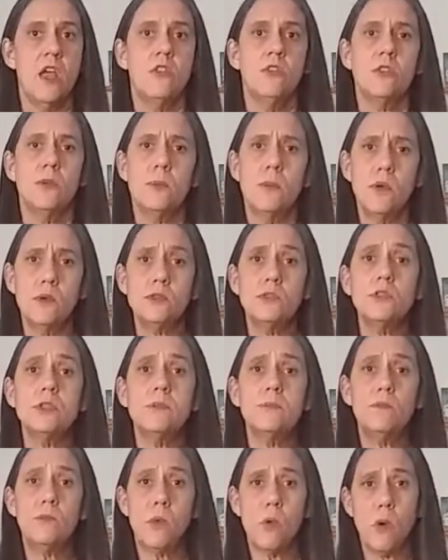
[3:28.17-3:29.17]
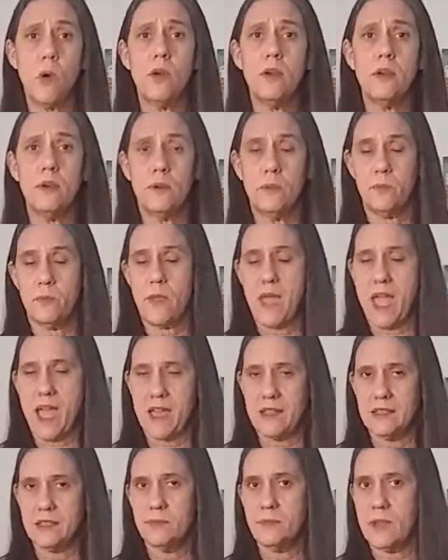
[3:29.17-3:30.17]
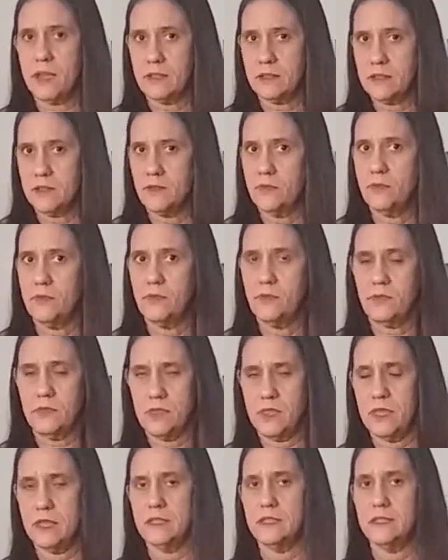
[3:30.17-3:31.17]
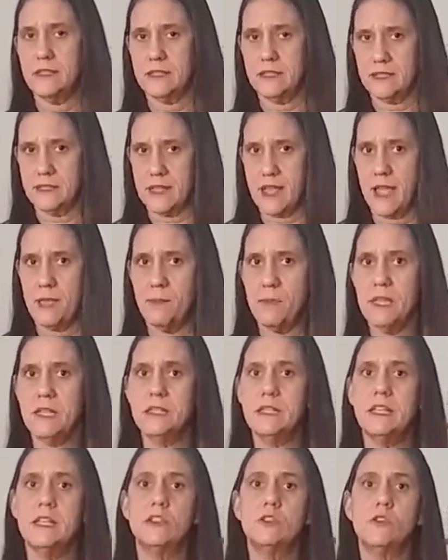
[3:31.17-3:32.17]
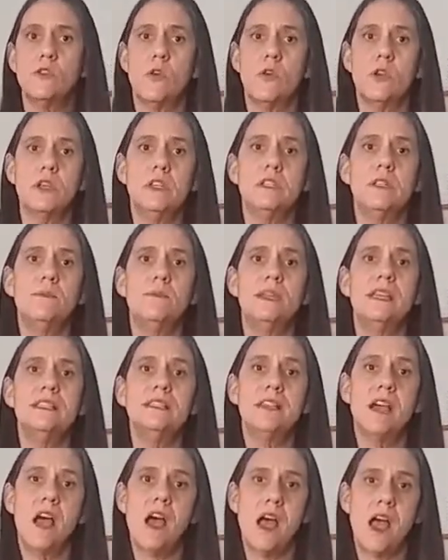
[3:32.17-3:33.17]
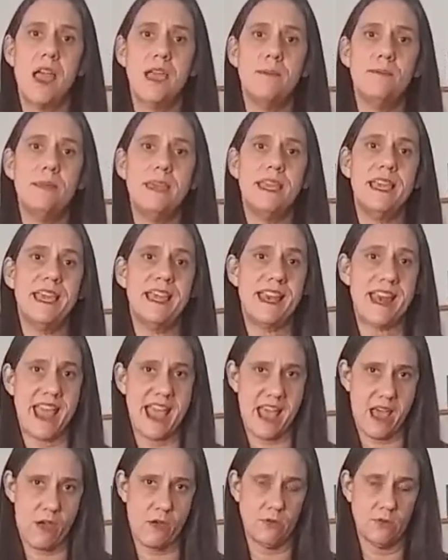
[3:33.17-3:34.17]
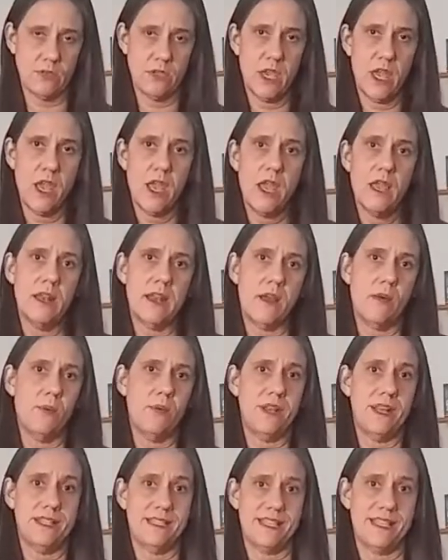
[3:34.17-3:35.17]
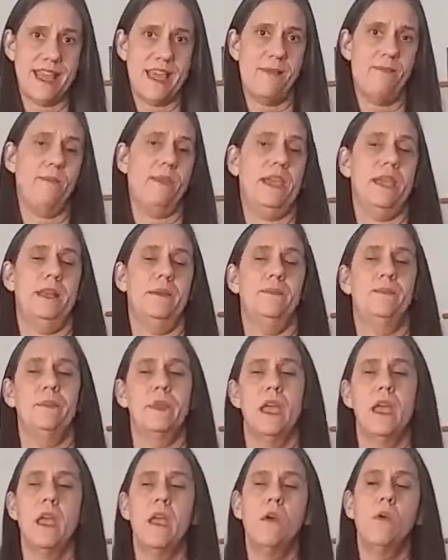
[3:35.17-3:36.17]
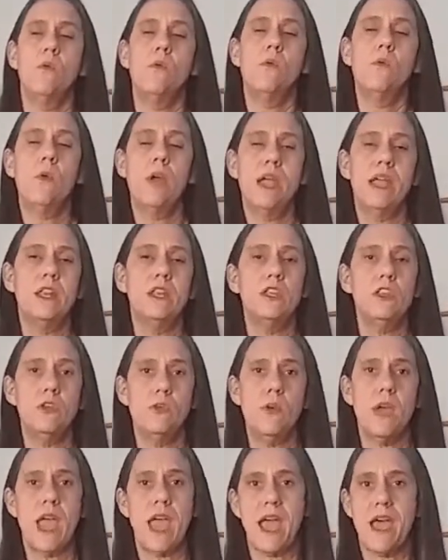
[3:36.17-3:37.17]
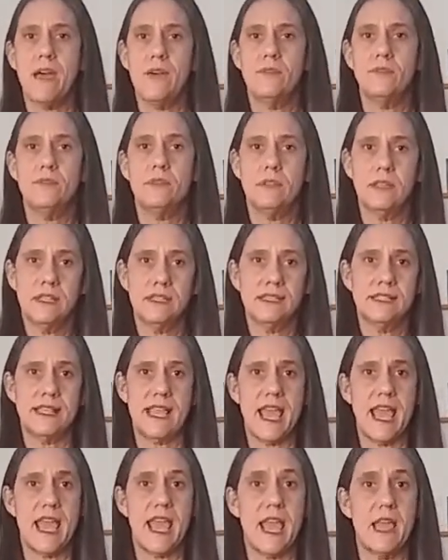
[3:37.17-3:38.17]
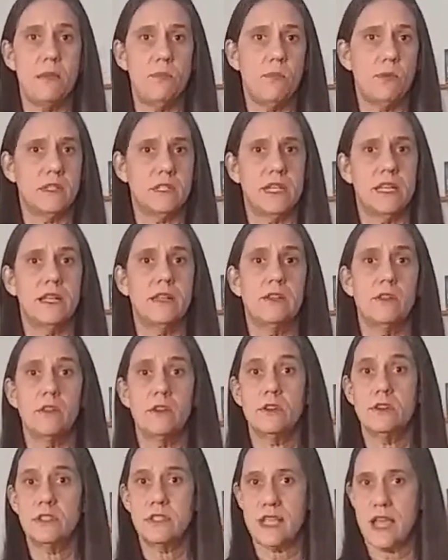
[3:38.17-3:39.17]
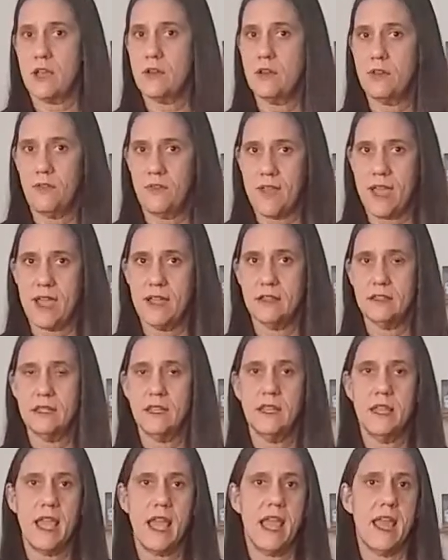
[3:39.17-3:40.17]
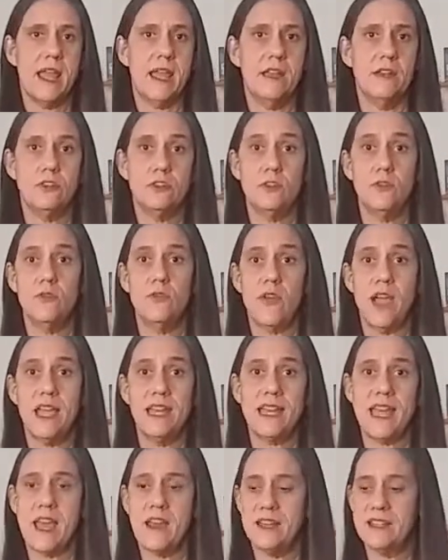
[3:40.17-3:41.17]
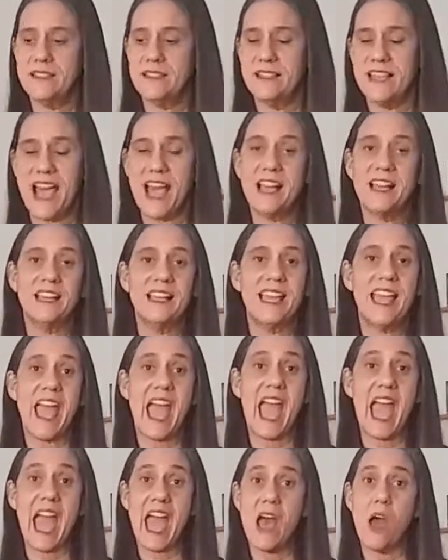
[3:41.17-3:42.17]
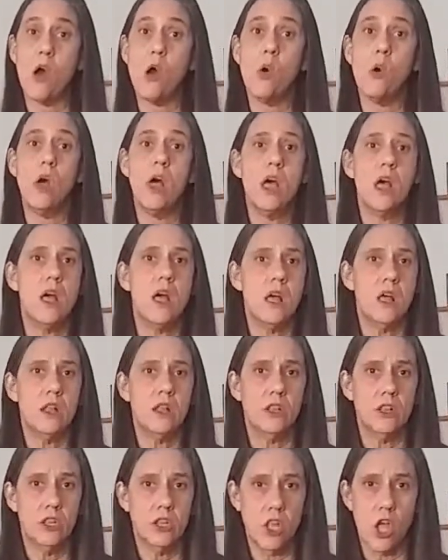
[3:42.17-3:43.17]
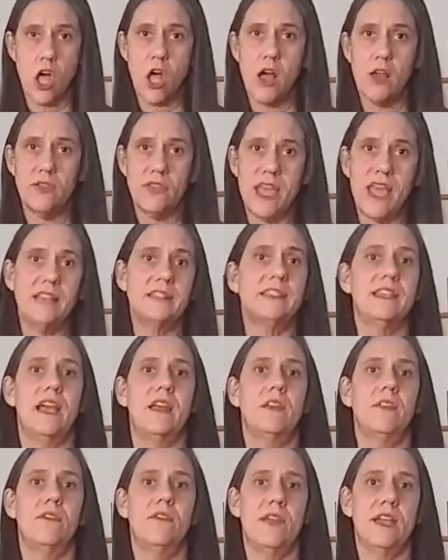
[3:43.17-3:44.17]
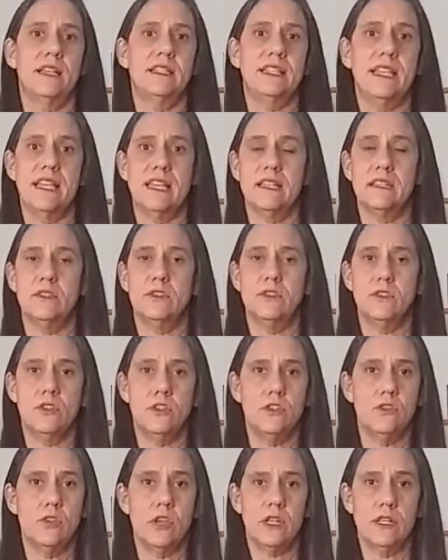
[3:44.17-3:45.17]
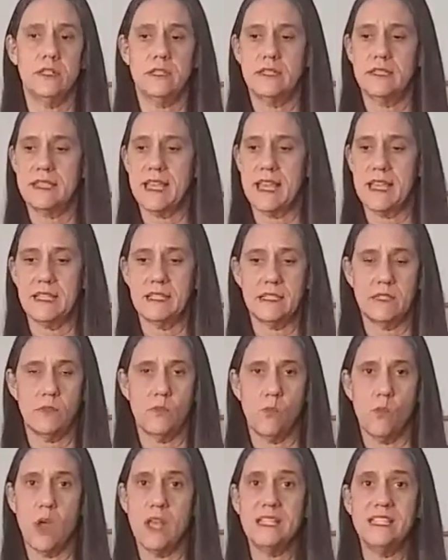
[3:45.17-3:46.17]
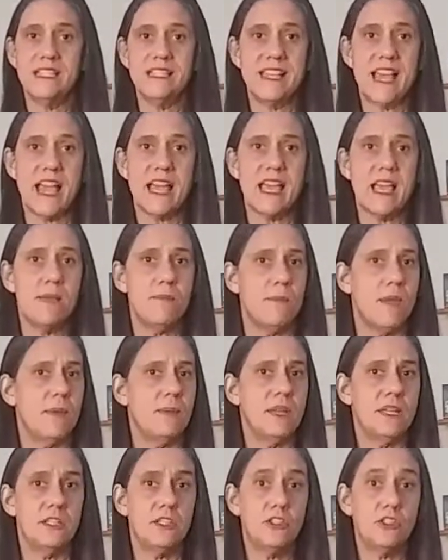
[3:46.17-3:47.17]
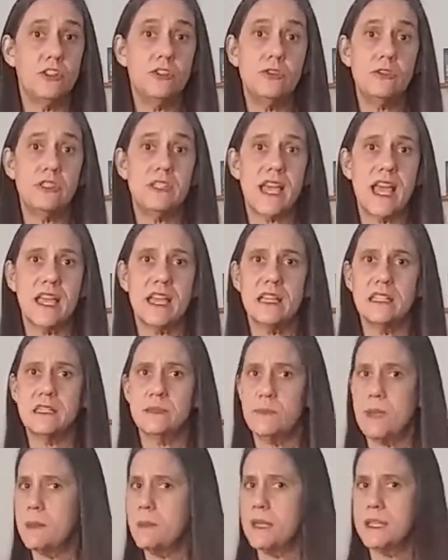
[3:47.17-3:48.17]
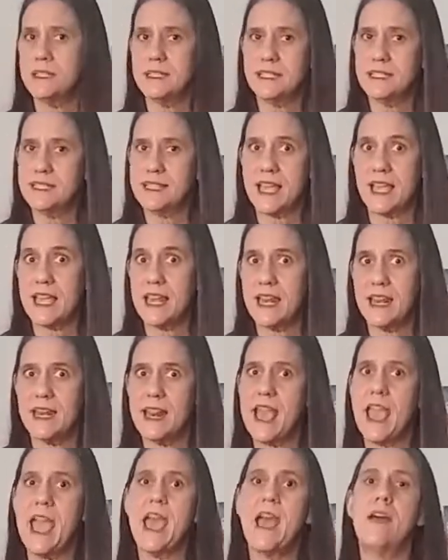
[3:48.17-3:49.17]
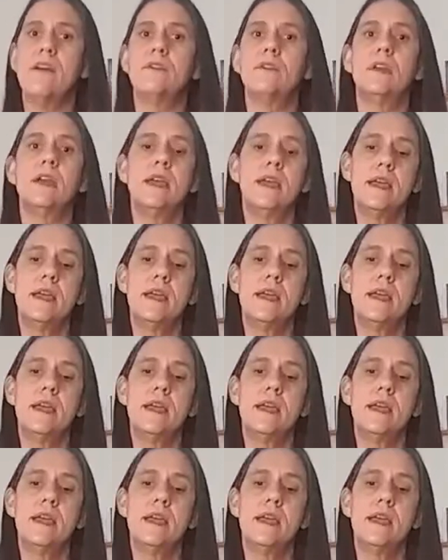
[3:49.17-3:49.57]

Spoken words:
The most important aspect of this assignment is going to be timing it out. Now, what does that mean? When you have, let's say, a particular sound effect and you find out exactly how long that sound effect is, you can say it's 1 second, maybe it's 2 seconds, maybe it's 1.5 seconds.